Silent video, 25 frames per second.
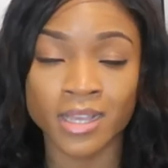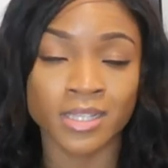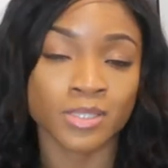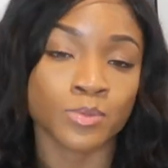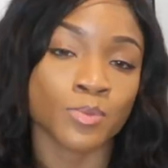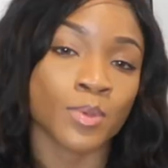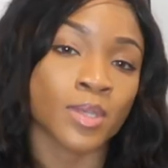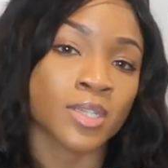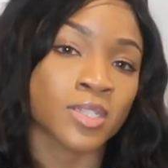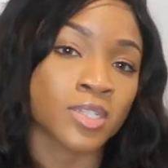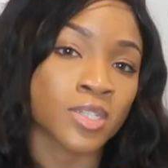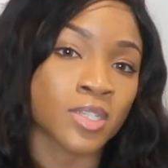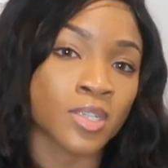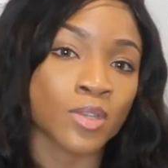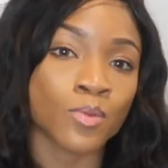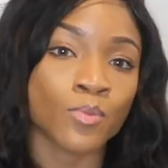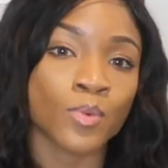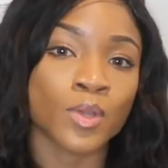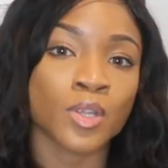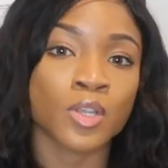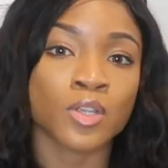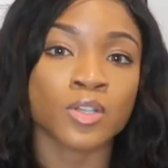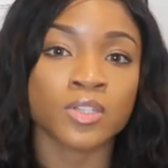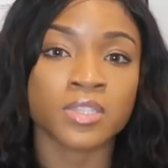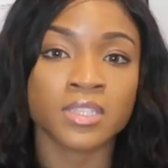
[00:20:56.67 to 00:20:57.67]
especially
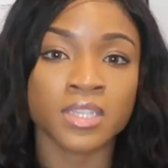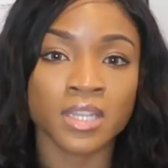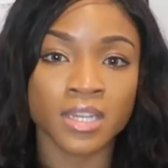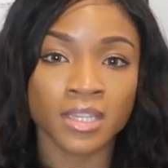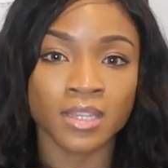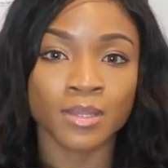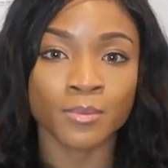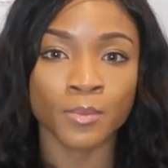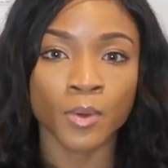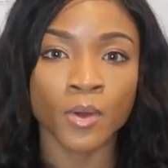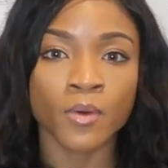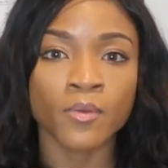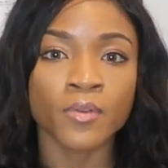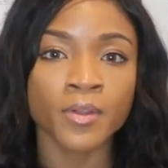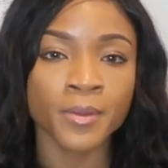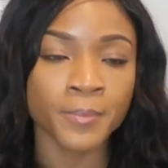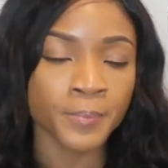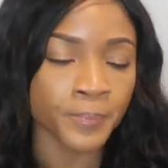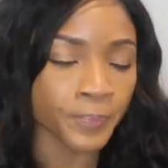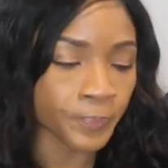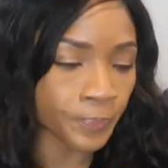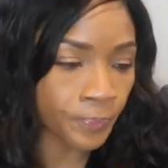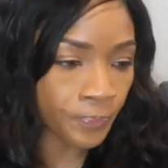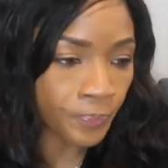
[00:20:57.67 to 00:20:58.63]
when you're sending them over.